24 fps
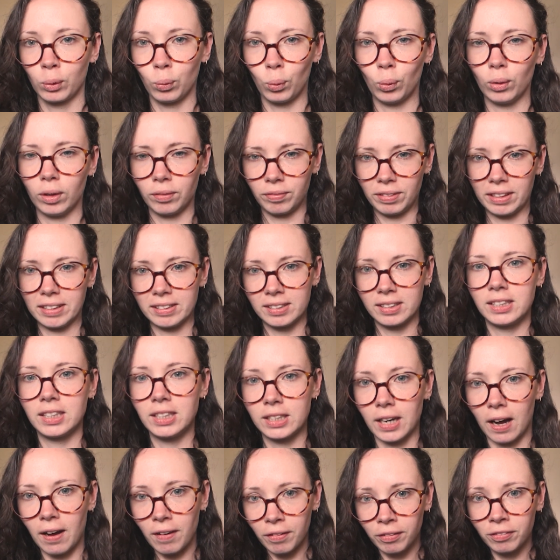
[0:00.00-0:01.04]
all of this
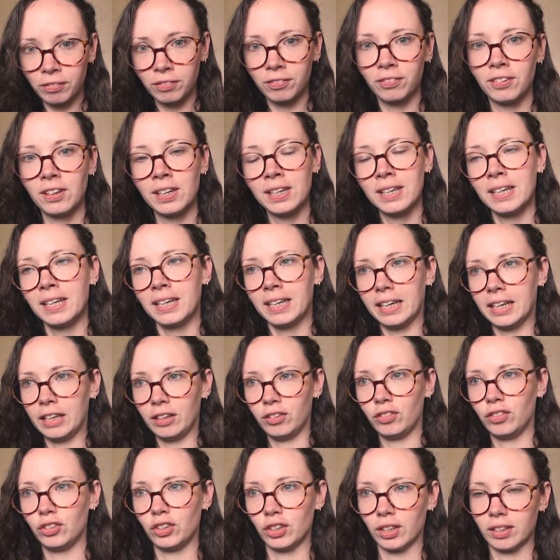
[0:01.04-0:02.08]
stuff
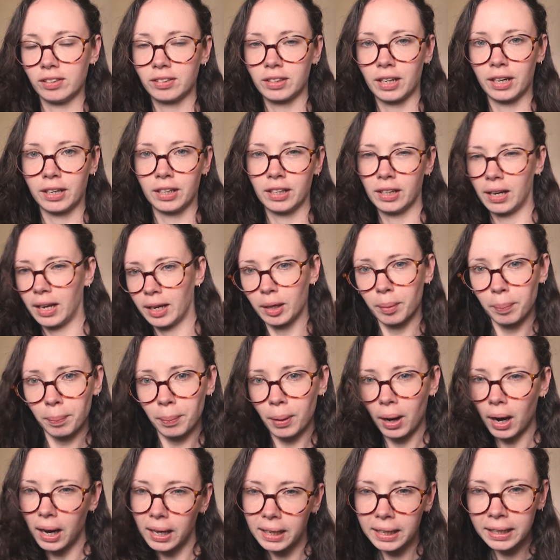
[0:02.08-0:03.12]
is just kind of like
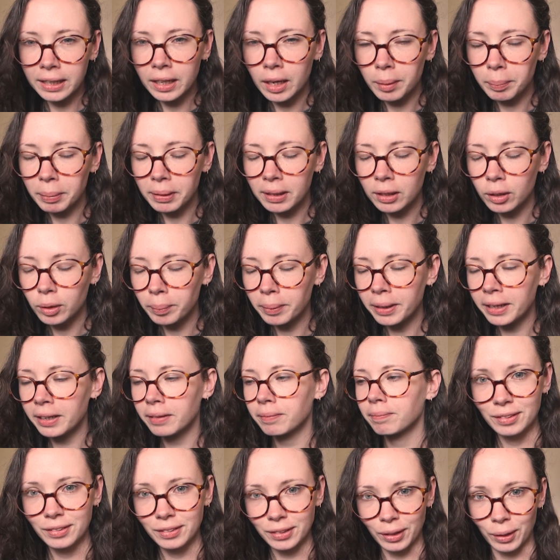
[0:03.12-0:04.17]
piling up a little
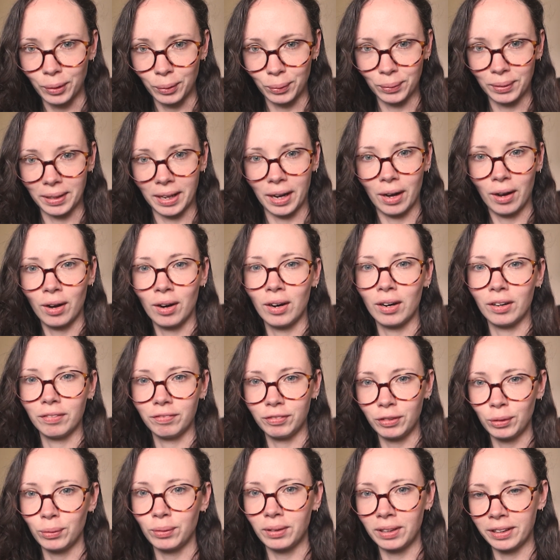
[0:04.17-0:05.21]
bit. So there are a
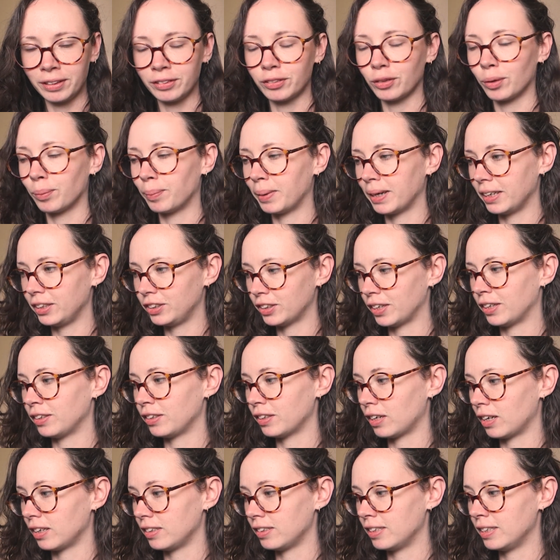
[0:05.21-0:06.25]
few things on my
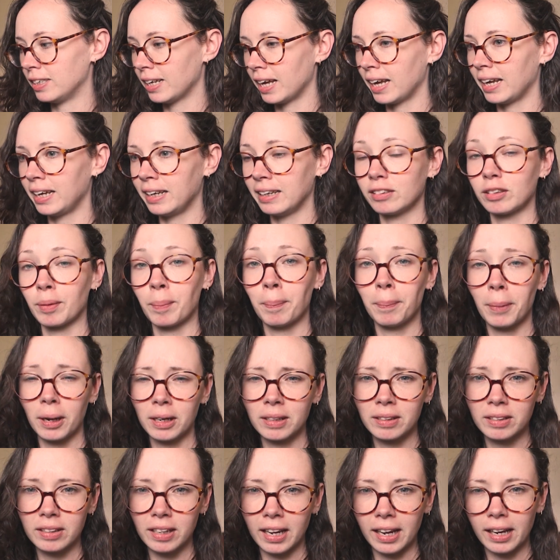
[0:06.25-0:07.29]
agenda today. It's a
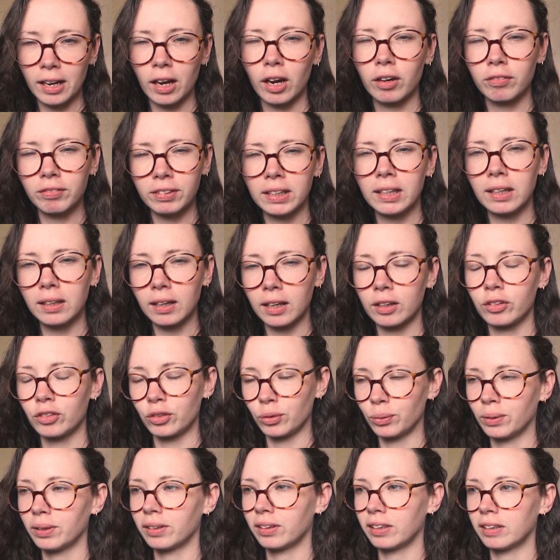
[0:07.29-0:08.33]
Monday. I really like
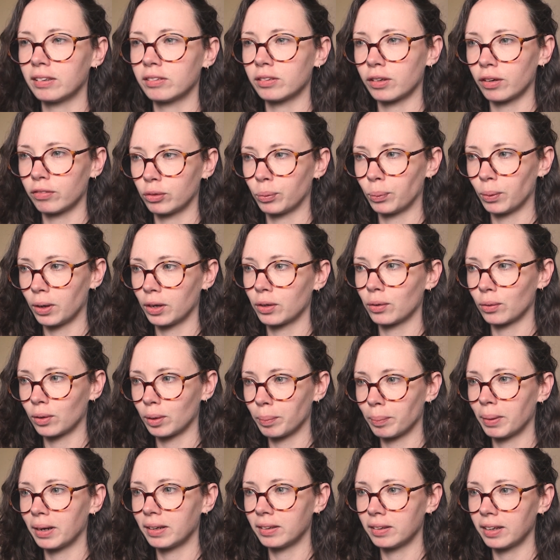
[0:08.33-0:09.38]
doing things after work on
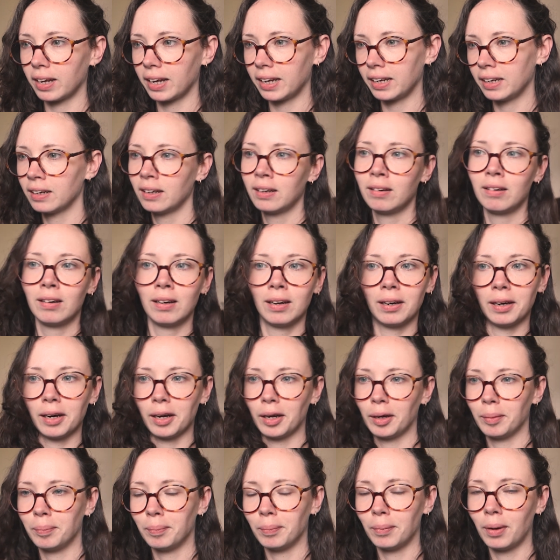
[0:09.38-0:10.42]
a Monday.
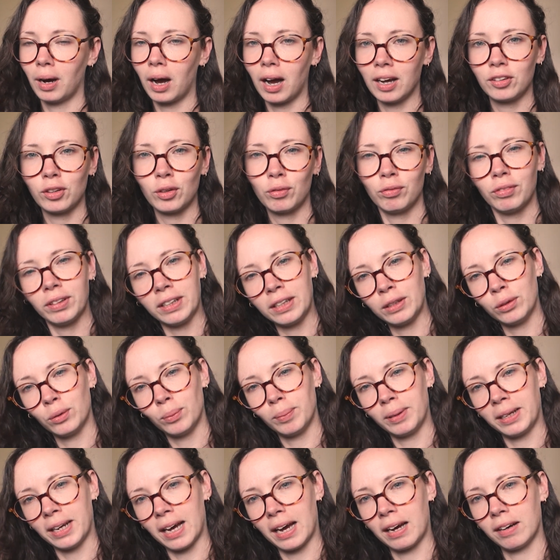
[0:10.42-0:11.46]
I don't really
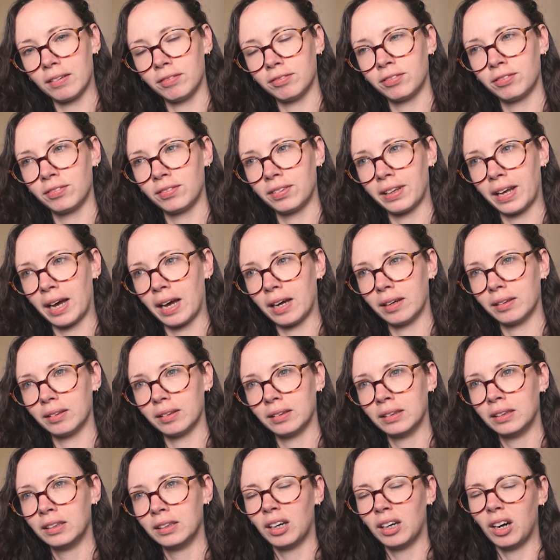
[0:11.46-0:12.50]
normally have that,
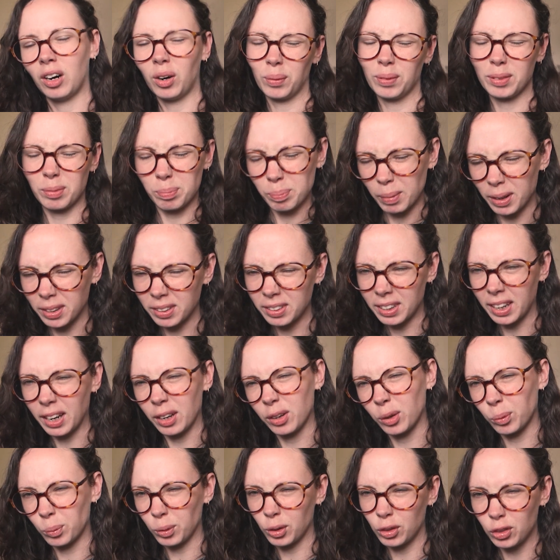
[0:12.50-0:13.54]
oh, it's Monday,
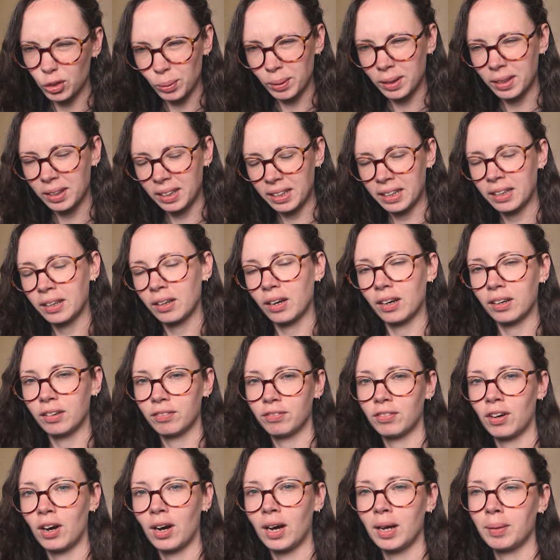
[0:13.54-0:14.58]
I don't want to do anything kind
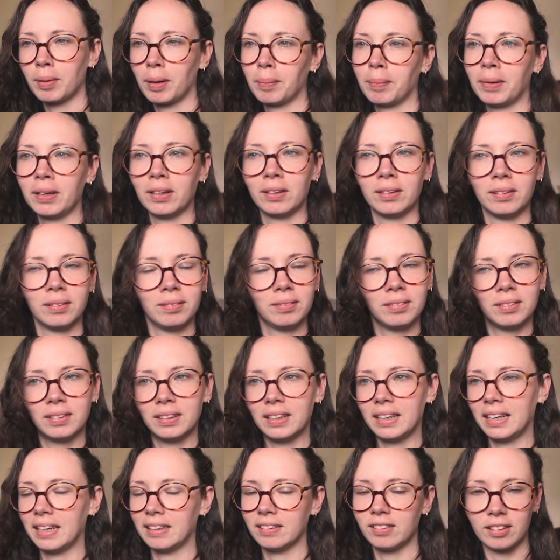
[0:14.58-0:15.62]
of vibe.
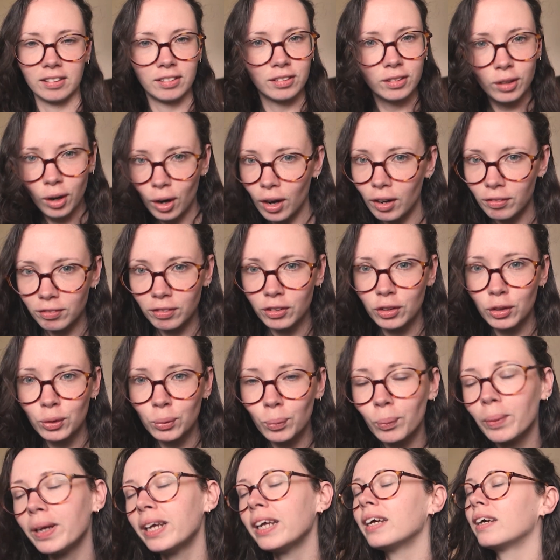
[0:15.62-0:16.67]
It's the start of a
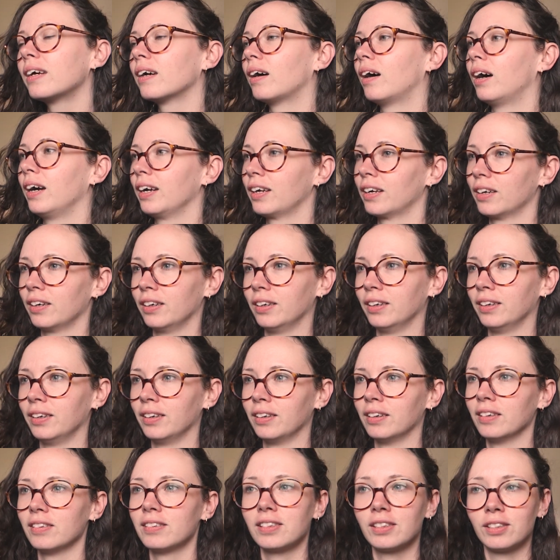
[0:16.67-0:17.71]
new week, I
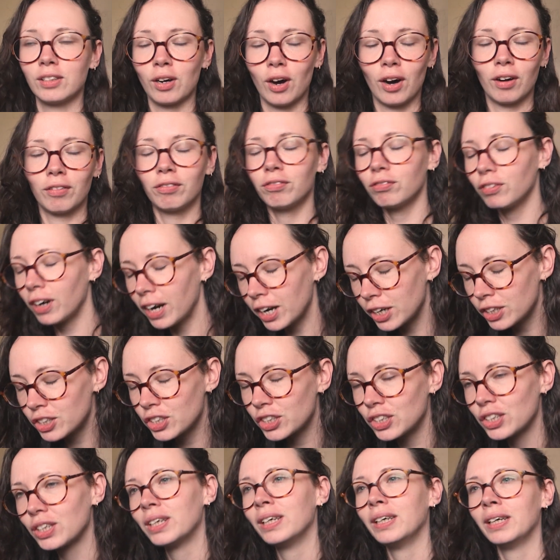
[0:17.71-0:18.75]
can start
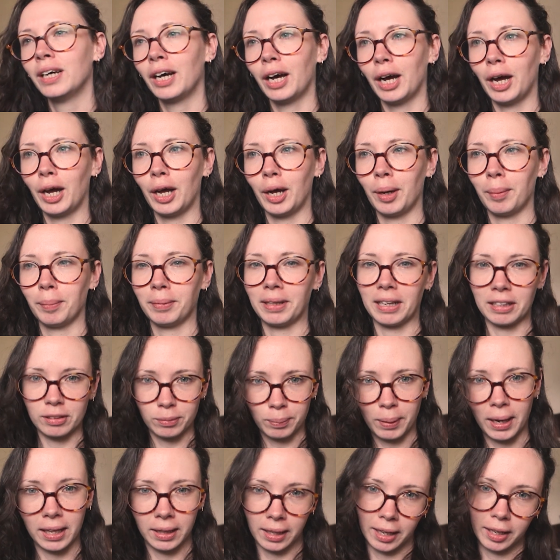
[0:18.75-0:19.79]
afresh.
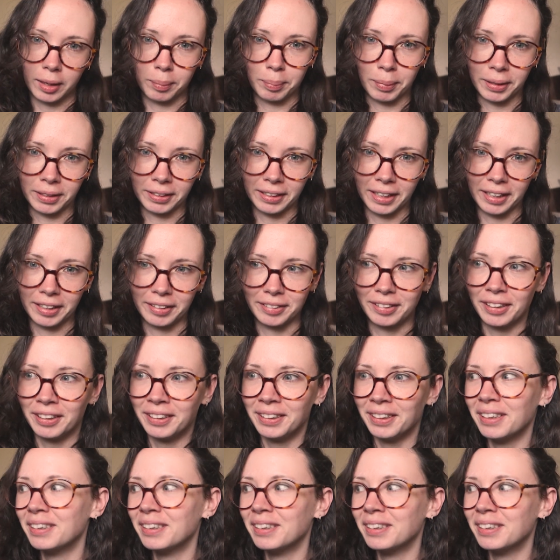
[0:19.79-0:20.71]
That's why I like Mondays.